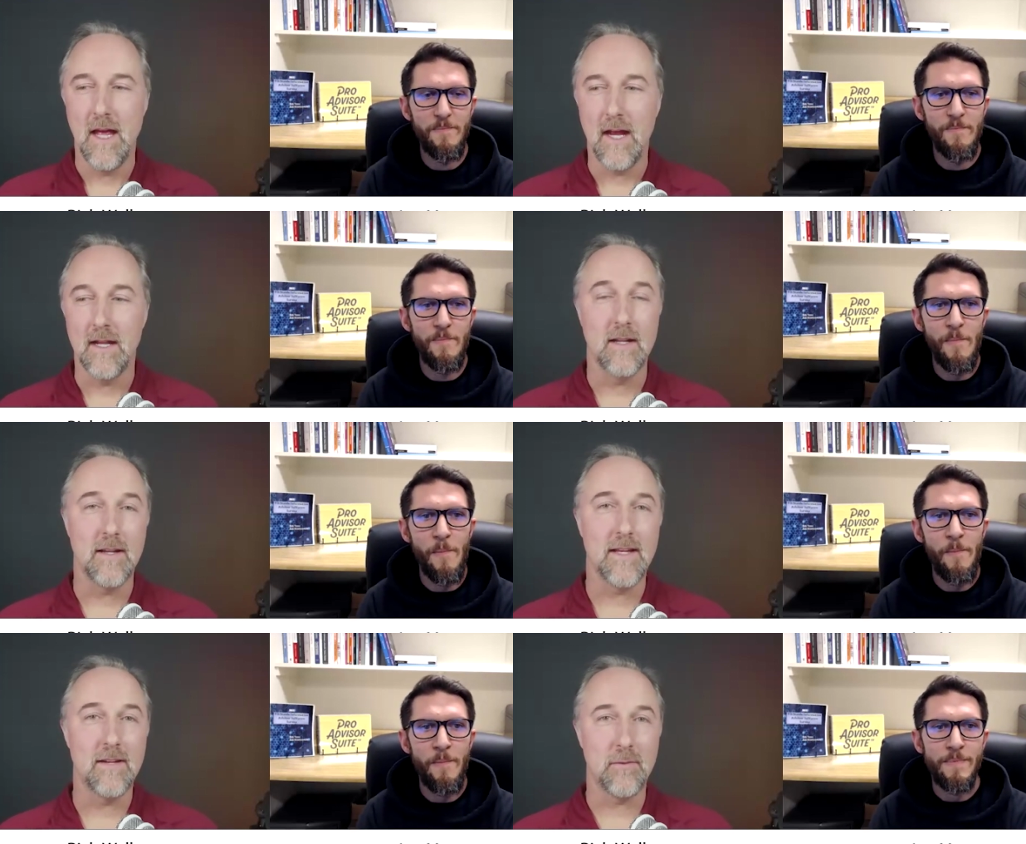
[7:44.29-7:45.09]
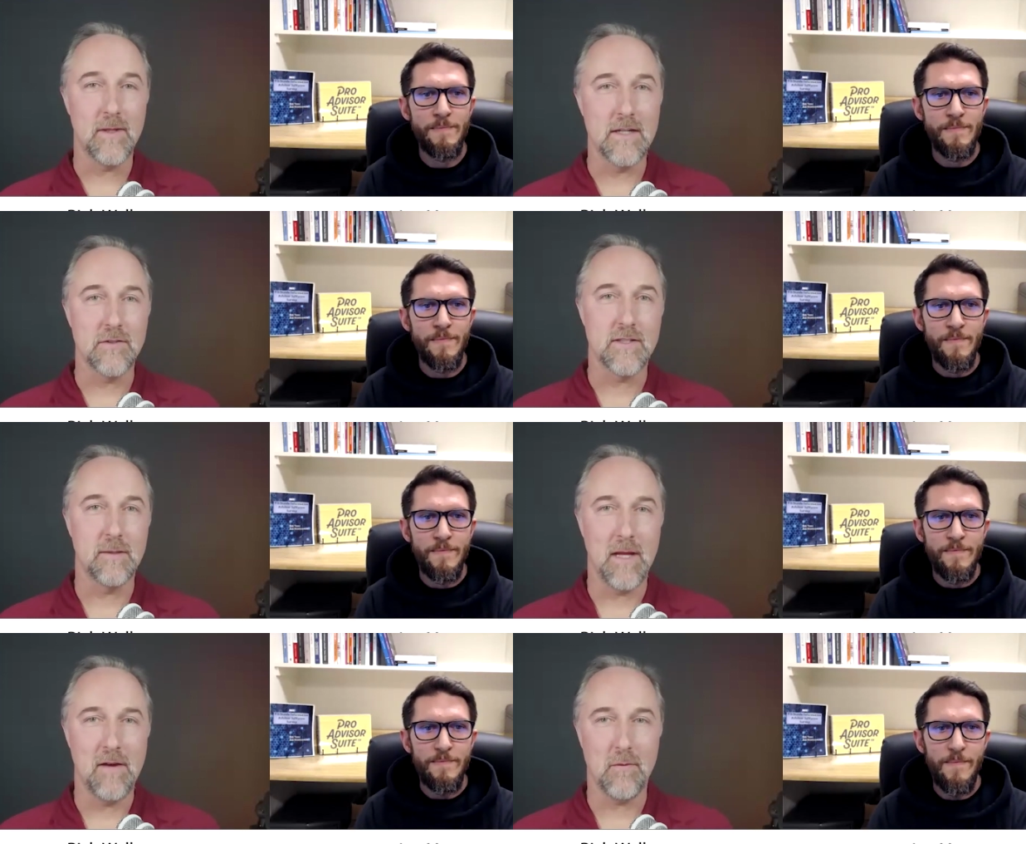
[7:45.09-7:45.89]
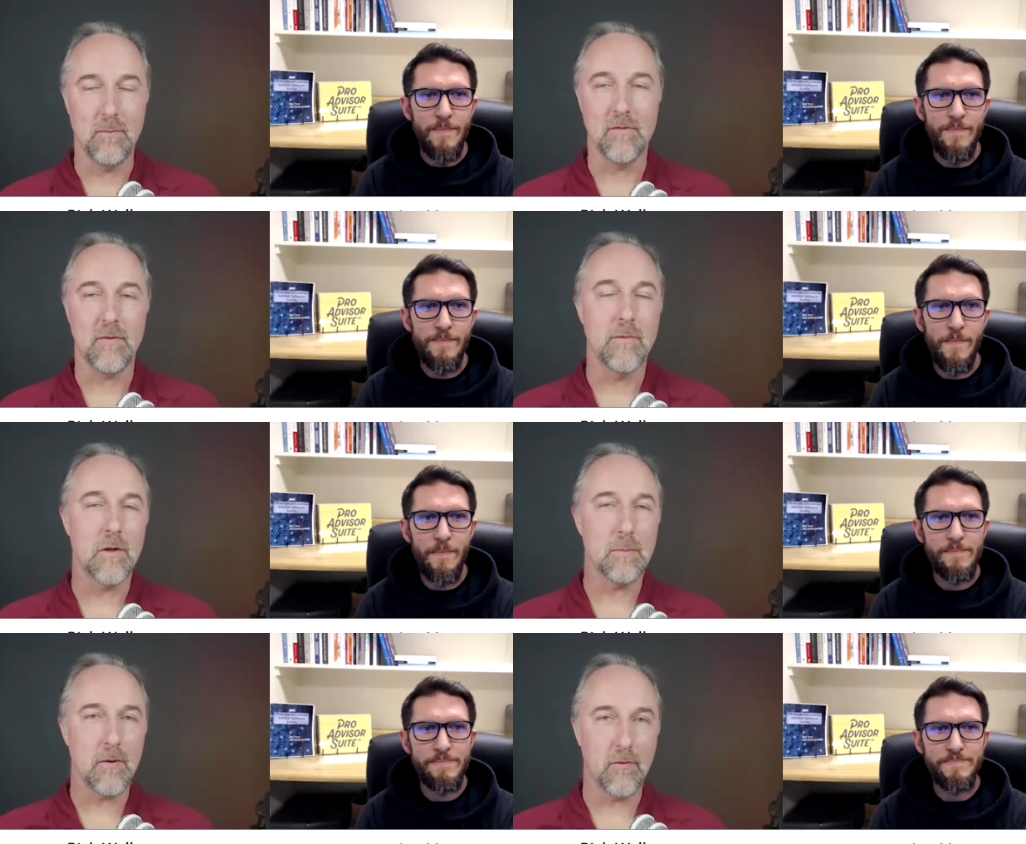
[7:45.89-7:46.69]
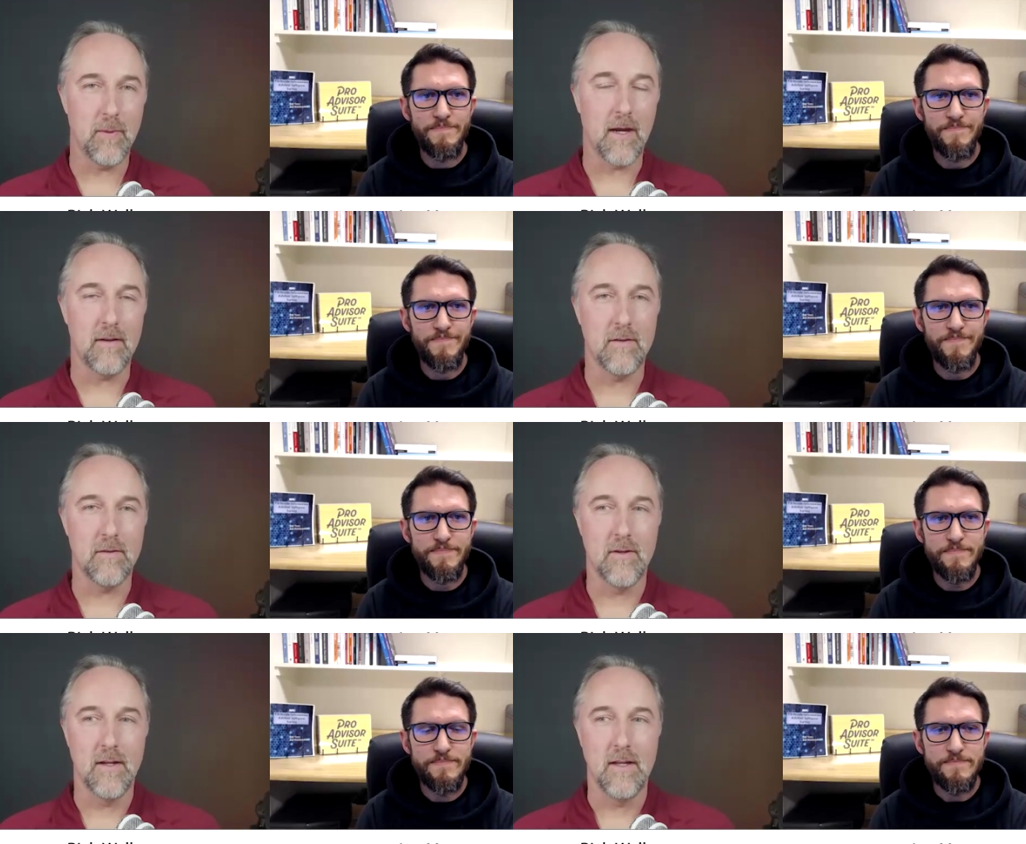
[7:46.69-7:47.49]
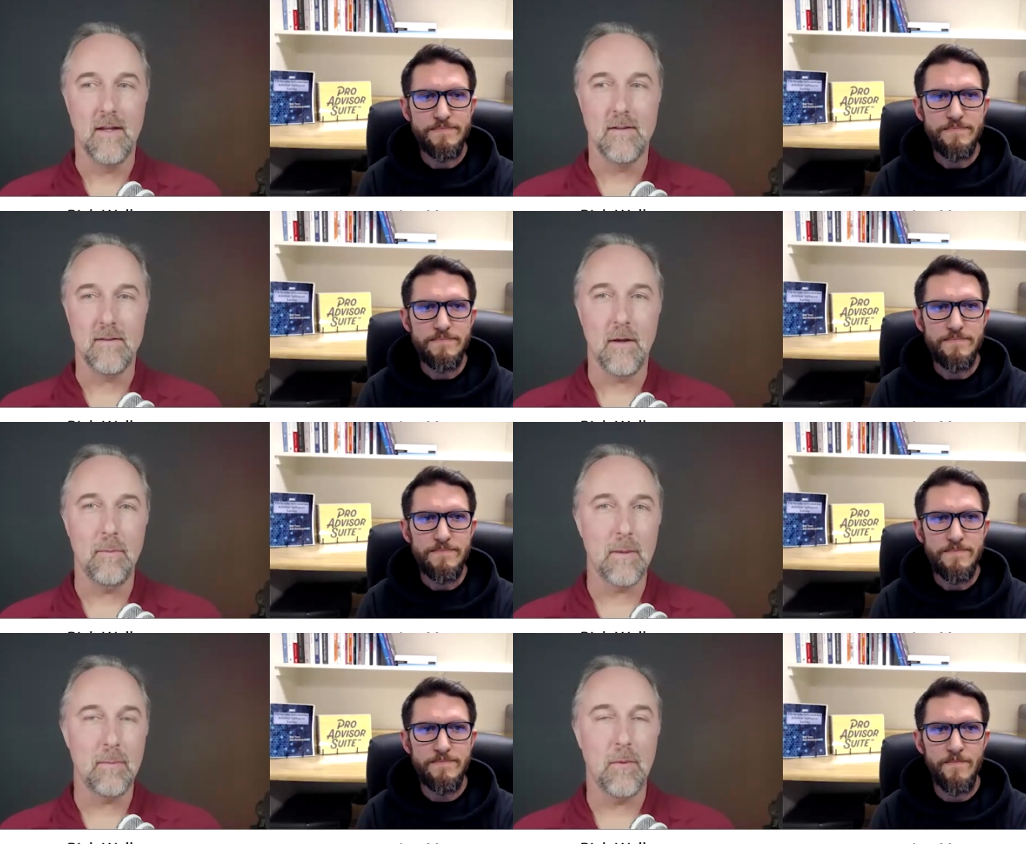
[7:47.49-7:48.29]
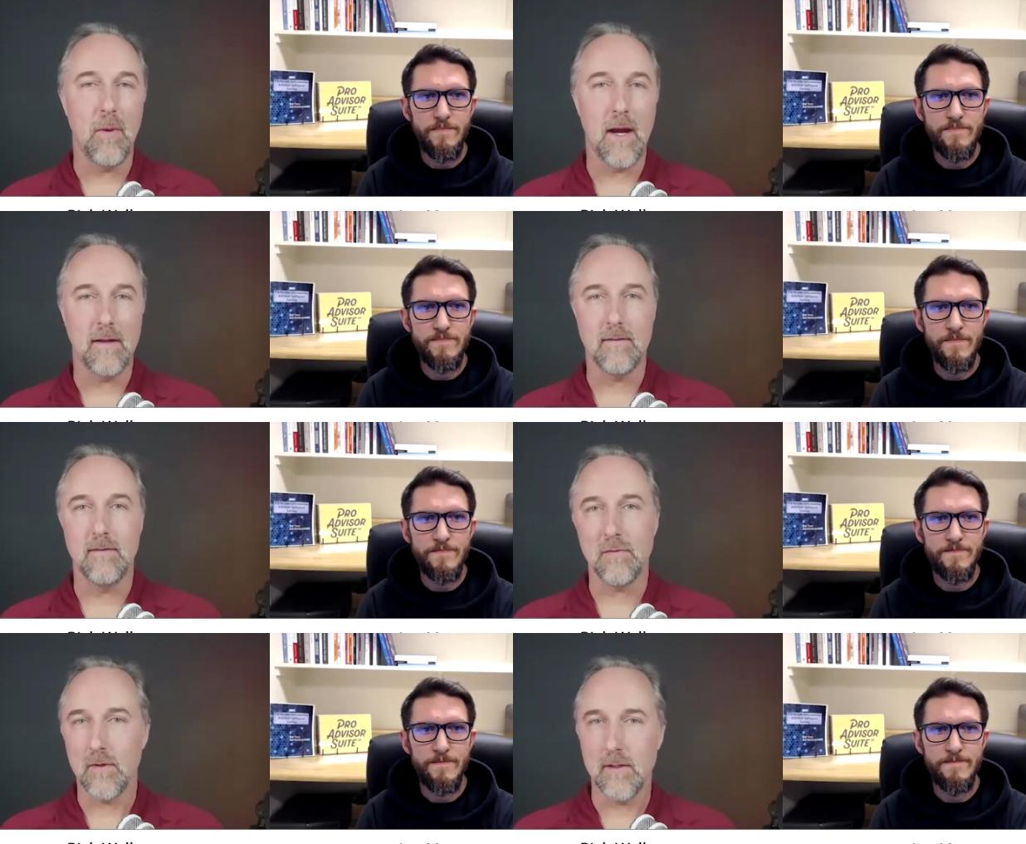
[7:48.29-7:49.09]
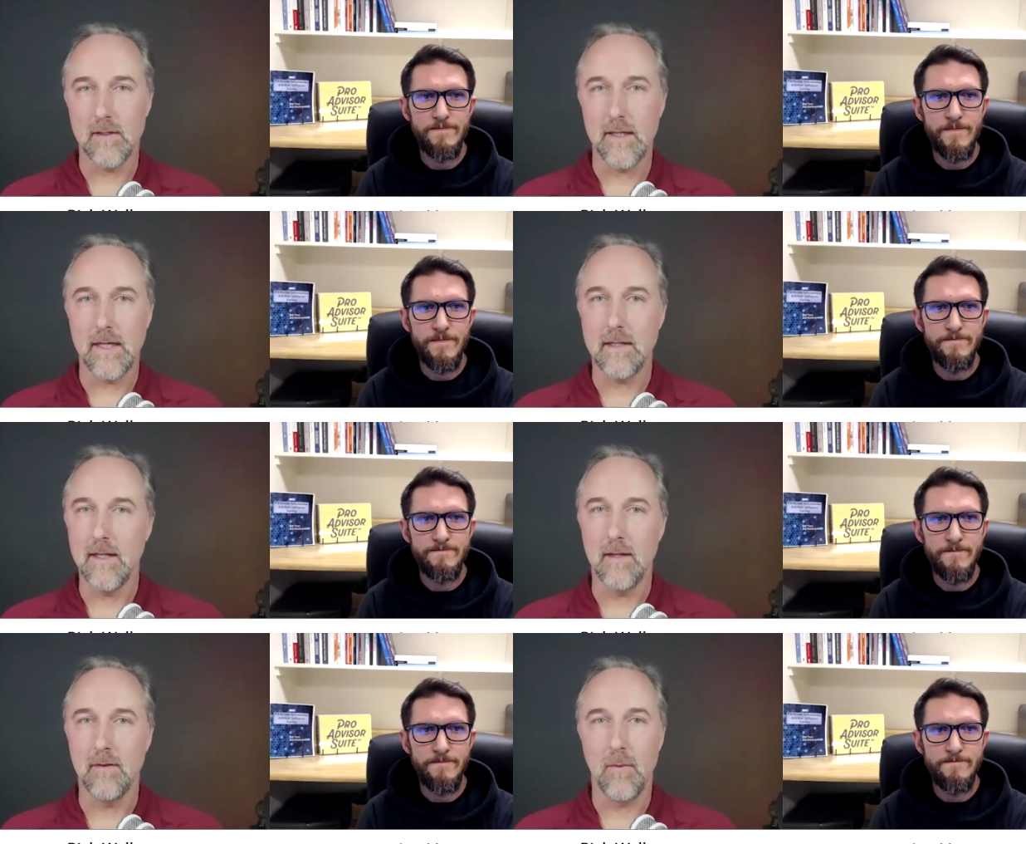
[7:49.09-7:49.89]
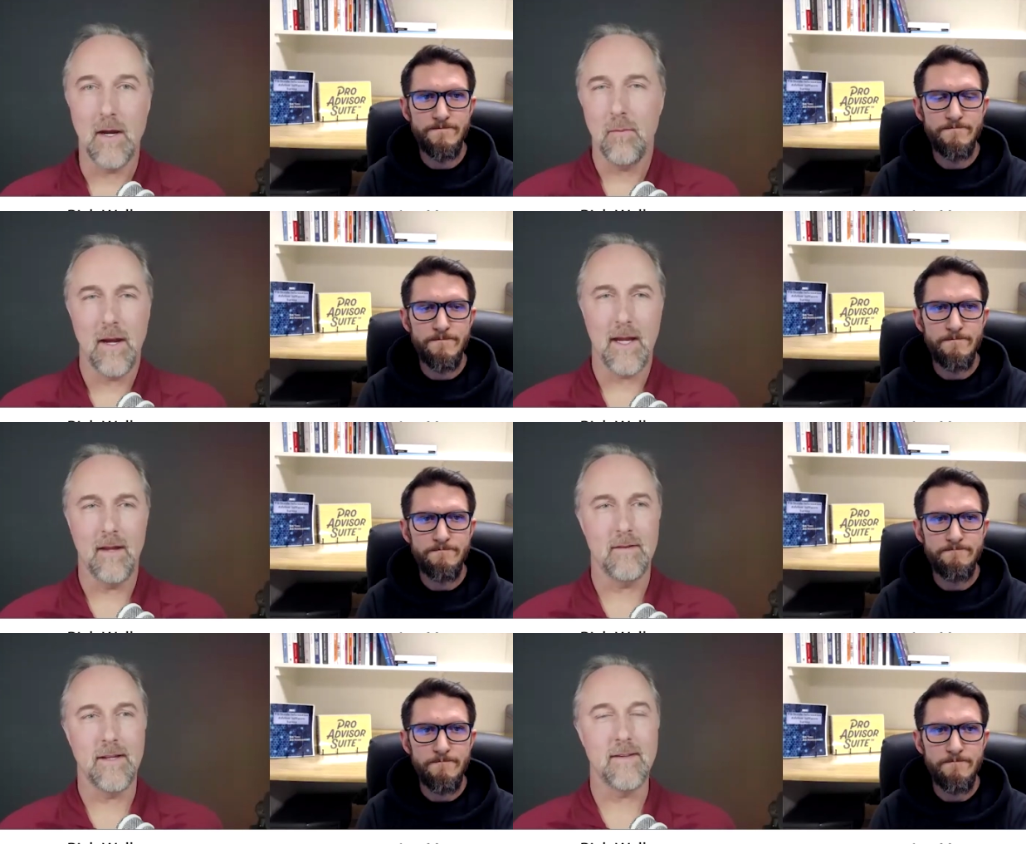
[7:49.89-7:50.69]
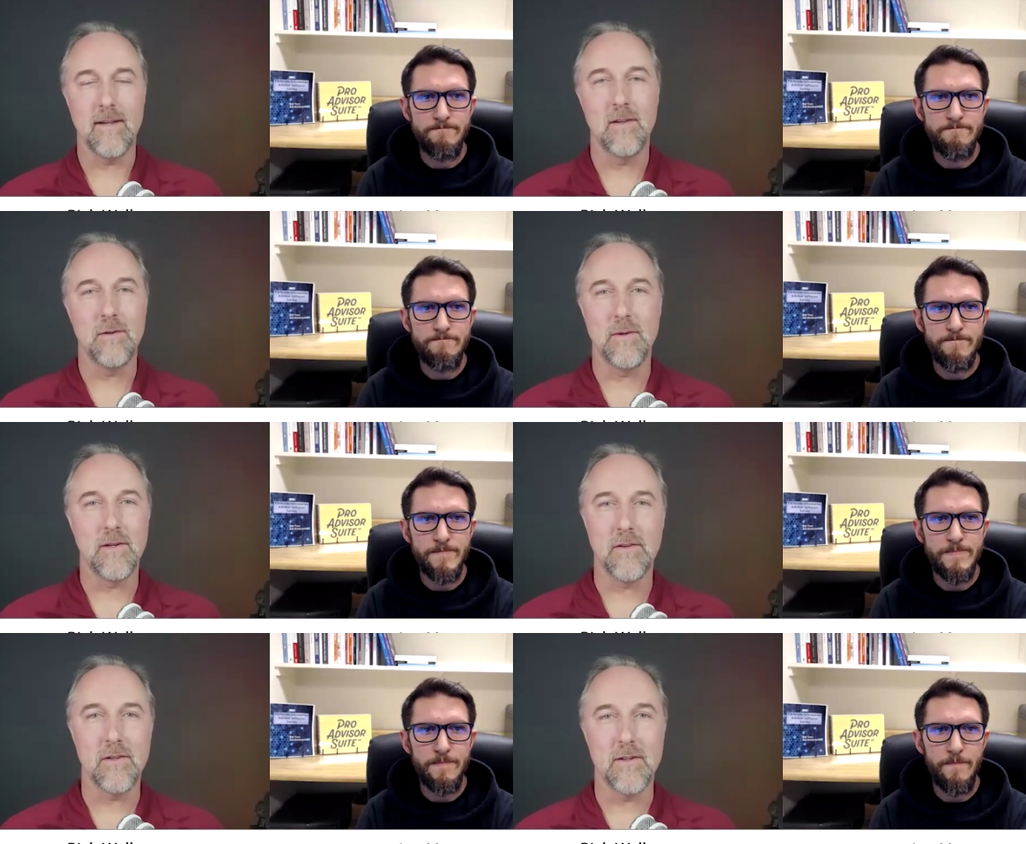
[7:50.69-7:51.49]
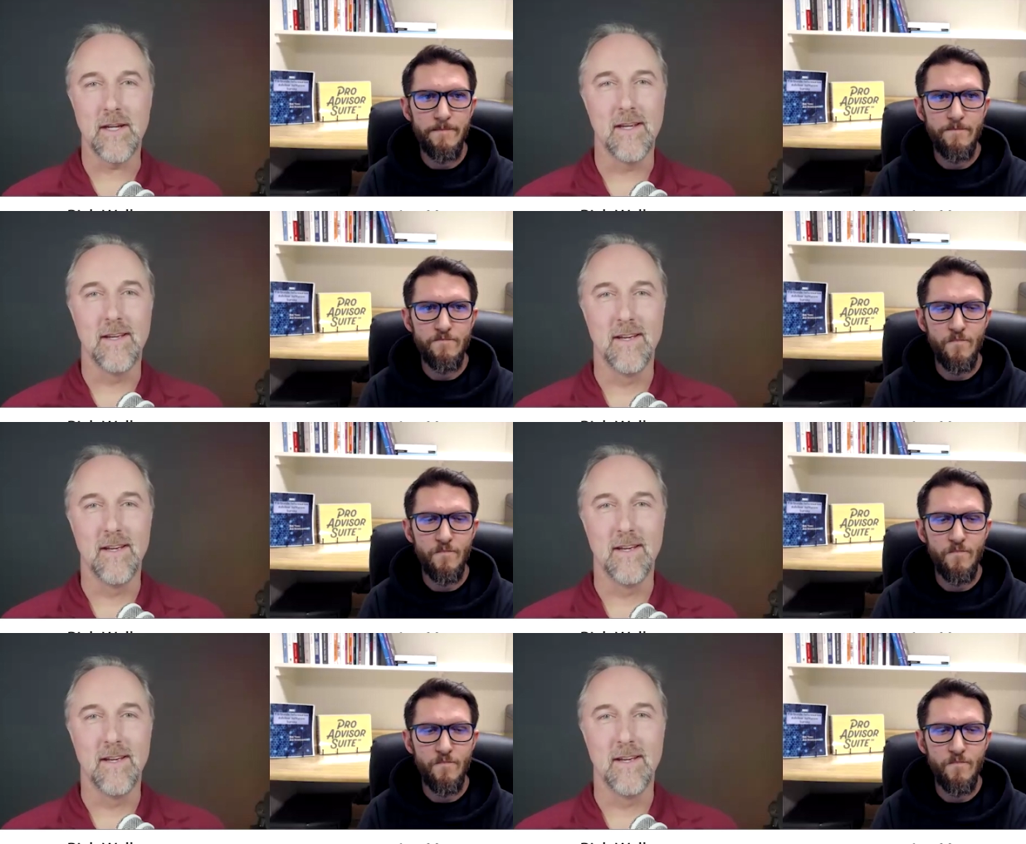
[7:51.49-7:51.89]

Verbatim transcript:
Speaker 1: And, and I think it's a really interesting platform. But from your perspective, tell people why it's different than LinkedIn. Why, why can't LinkedIn do what you're doing?